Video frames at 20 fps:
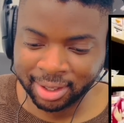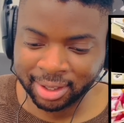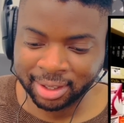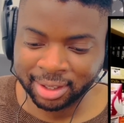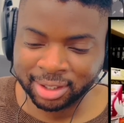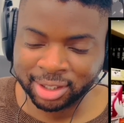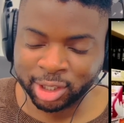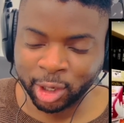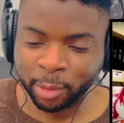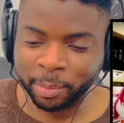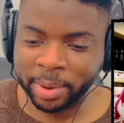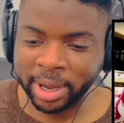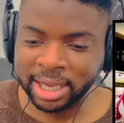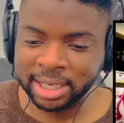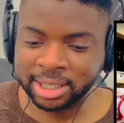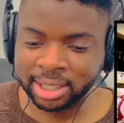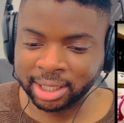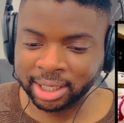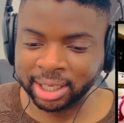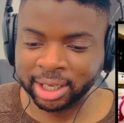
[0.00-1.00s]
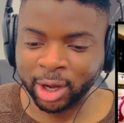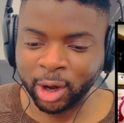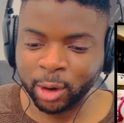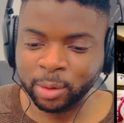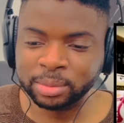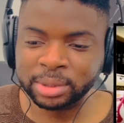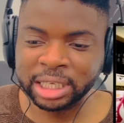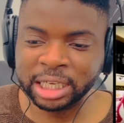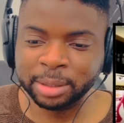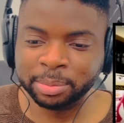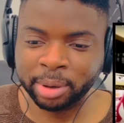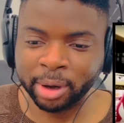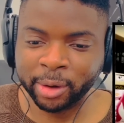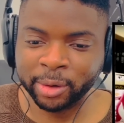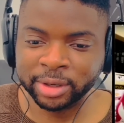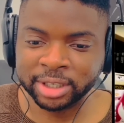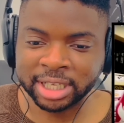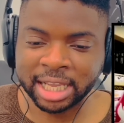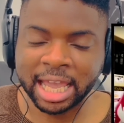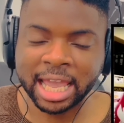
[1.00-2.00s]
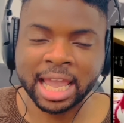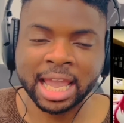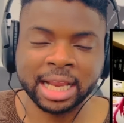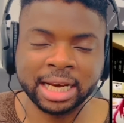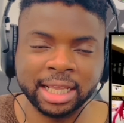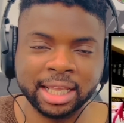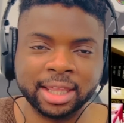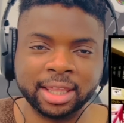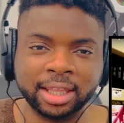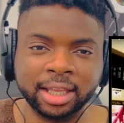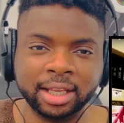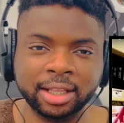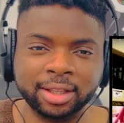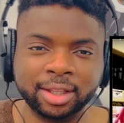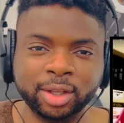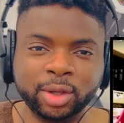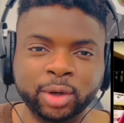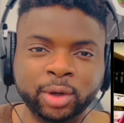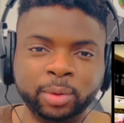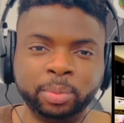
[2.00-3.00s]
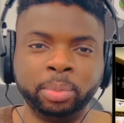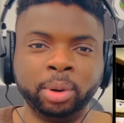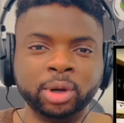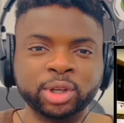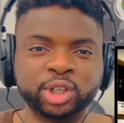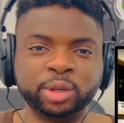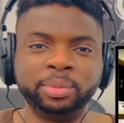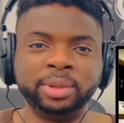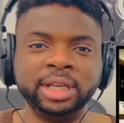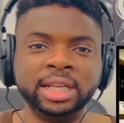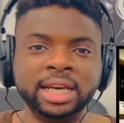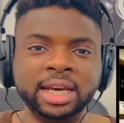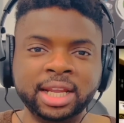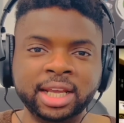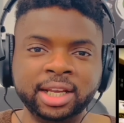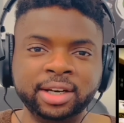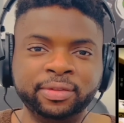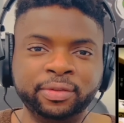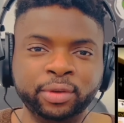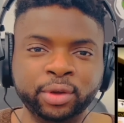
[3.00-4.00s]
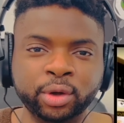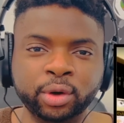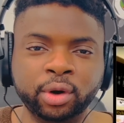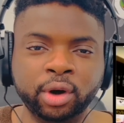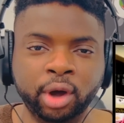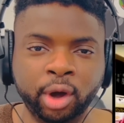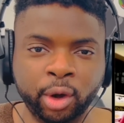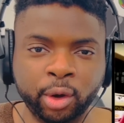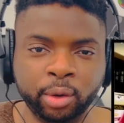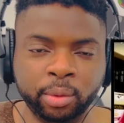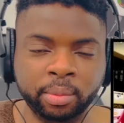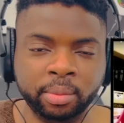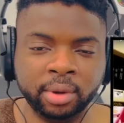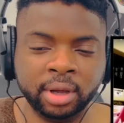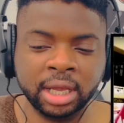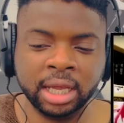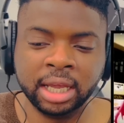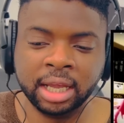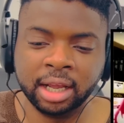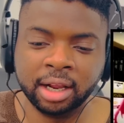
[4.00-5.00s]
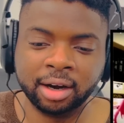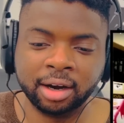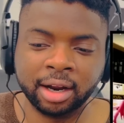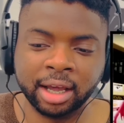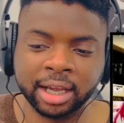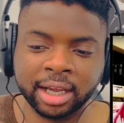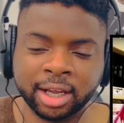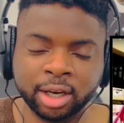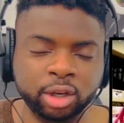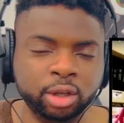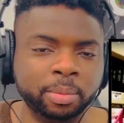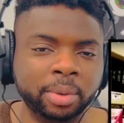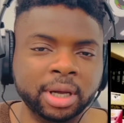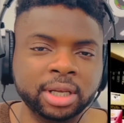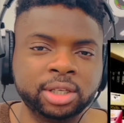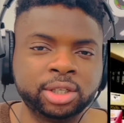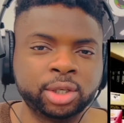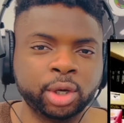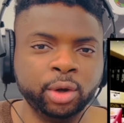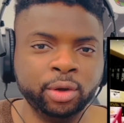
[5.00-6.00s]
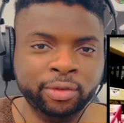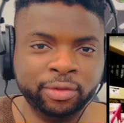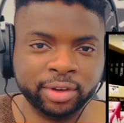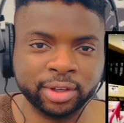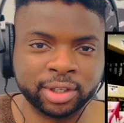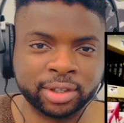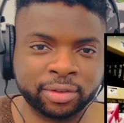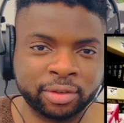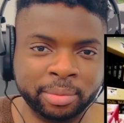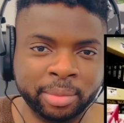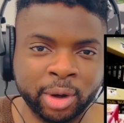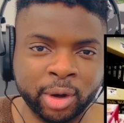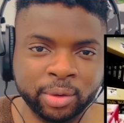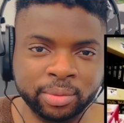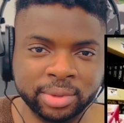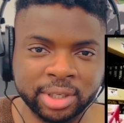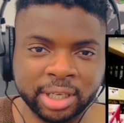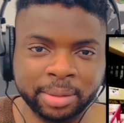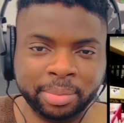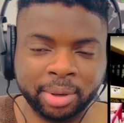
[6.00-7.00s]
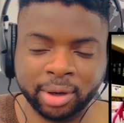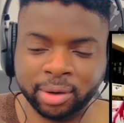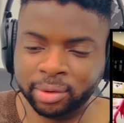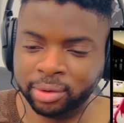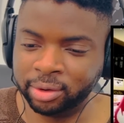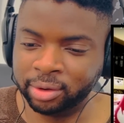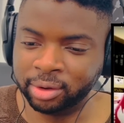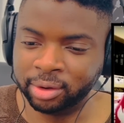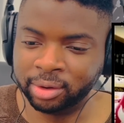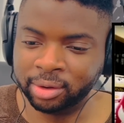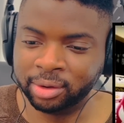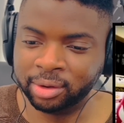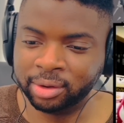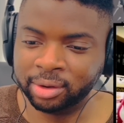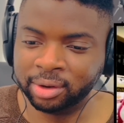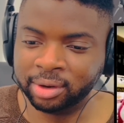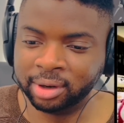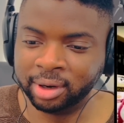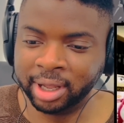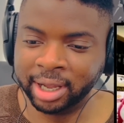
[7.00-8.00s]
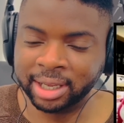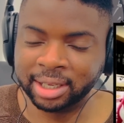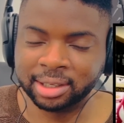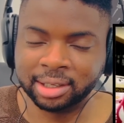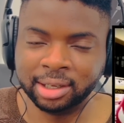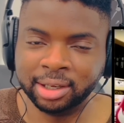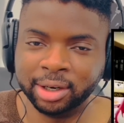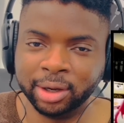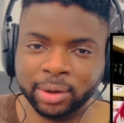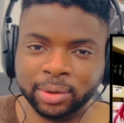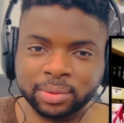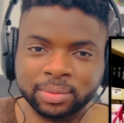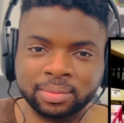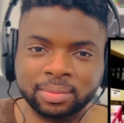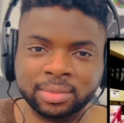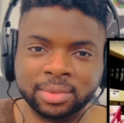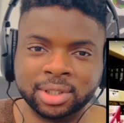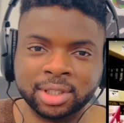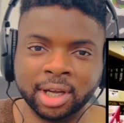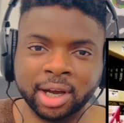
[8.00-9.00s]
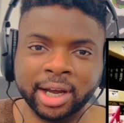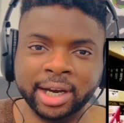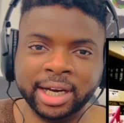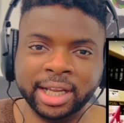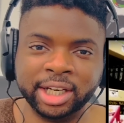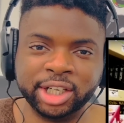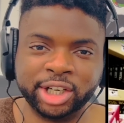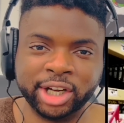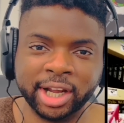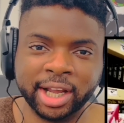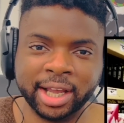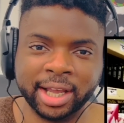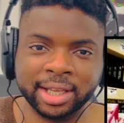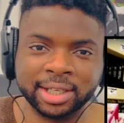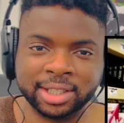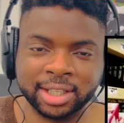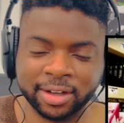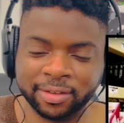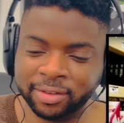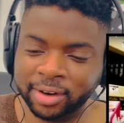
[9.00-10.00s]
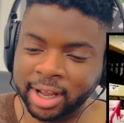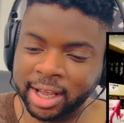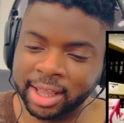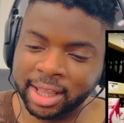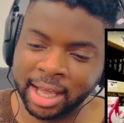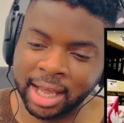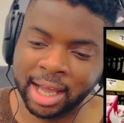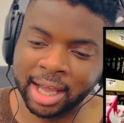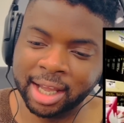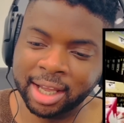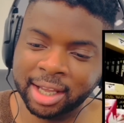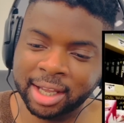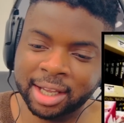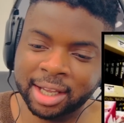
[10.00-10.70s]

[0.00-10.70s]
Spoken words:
So basically, Home Depot is anything that you could possibly need for your home. Like, can you buy sofas from Home Depot? Like, you know, dining chairs, stuff like that?